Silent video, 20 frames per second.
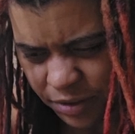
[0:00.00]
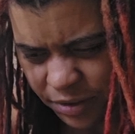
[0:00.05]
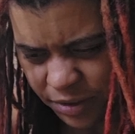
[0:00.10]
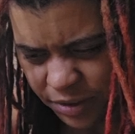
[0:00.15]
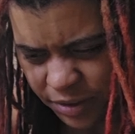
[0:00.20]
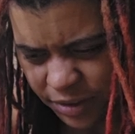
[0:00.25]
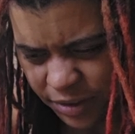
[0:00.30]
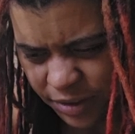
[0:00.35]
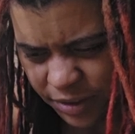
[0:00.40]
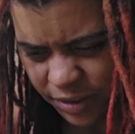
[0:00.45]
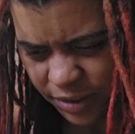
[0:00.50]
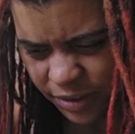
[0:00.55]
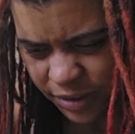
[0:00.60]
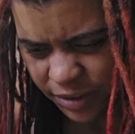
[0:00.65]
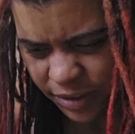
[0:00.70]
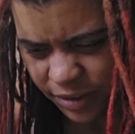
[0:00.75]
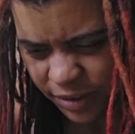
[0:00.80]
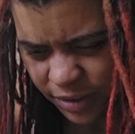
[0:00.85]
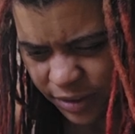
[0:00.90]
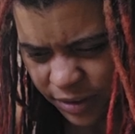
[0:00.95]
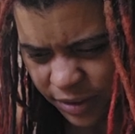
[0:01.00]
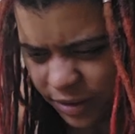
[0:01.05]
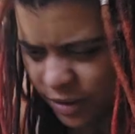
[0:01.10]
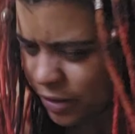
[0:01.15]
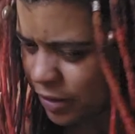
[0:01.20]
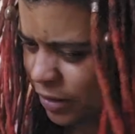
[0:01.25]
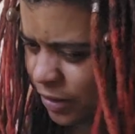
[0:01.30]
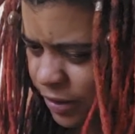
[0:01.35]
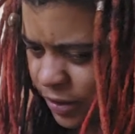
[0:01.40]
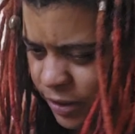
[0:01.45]

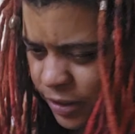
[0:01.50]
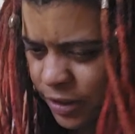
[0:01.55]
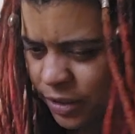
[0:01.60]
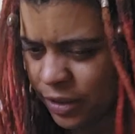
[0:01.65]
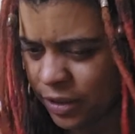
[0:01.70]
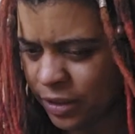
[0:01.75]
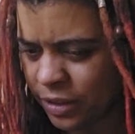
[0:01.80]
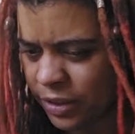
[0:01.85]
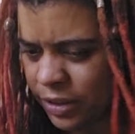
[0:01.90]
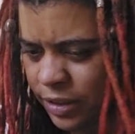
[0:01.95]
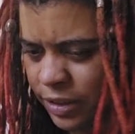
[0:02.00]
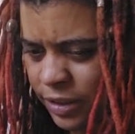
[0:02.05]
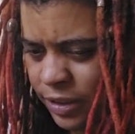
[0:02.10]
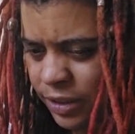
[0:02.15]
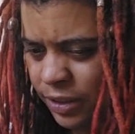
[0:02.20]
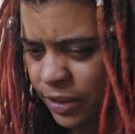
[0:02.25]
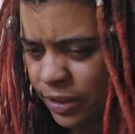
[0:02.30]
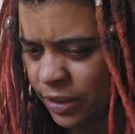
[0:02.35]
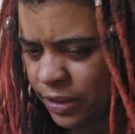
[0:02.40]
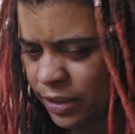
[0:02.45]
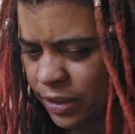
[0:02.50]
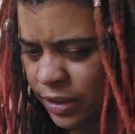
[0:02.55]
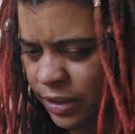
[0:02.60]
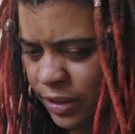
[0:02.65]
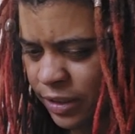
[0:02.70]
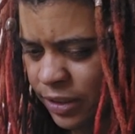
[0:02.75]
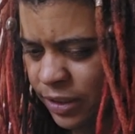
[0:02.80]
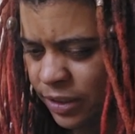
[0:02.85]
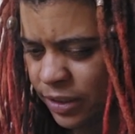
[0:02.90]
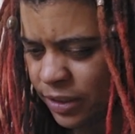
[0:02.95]

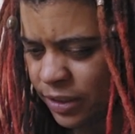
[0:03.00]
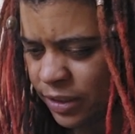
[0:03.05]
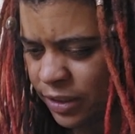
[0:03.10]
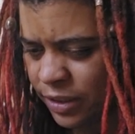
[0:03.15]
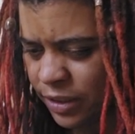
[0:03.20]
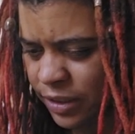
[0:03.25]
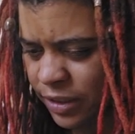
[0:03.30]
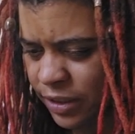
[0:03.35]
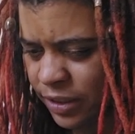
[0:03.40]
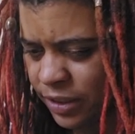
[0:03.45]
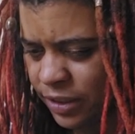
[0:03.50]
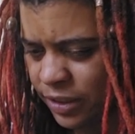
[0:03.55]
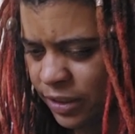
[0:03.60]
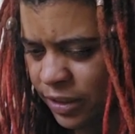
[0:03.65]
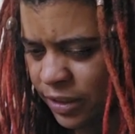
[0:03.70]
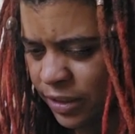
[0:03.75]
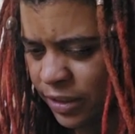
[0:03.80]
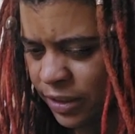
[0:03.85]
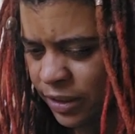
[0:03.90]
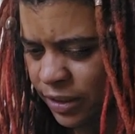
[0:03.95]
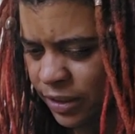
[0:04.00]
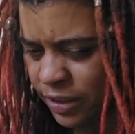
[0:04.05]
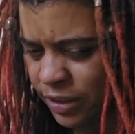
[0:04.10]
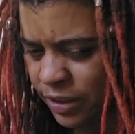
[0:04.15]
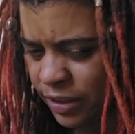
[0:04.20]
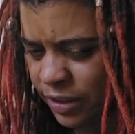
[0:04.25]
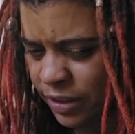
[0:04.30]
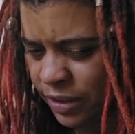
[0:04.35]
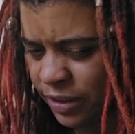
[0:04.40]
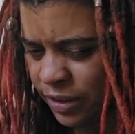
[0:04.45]

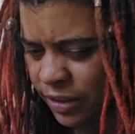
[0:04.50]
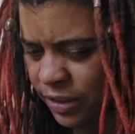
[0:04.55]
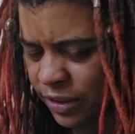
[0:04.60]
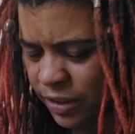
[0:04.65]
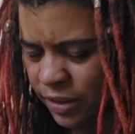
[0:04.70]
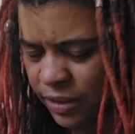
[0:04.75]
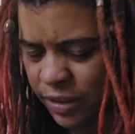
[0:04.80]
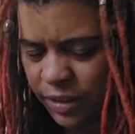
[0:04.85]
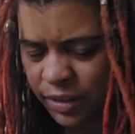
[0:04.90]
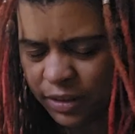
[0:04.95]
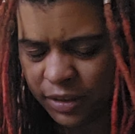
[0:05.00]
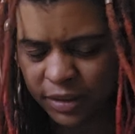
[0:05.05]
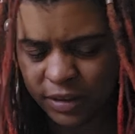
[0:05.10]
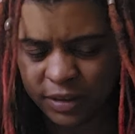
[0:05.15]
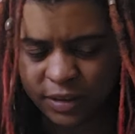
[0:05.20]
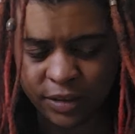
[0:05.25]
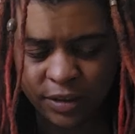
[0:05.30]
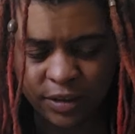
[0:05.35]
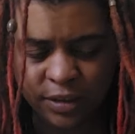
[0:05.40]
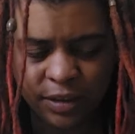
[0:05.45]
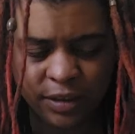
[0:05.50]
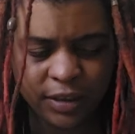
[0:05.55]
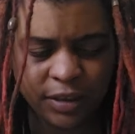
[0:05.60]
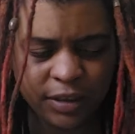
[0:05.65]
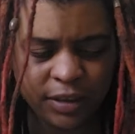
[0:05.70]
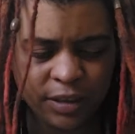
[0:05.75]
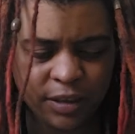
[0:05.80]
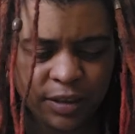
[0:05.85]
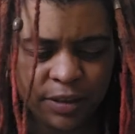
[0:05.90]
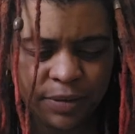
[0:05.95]
Nothing is said.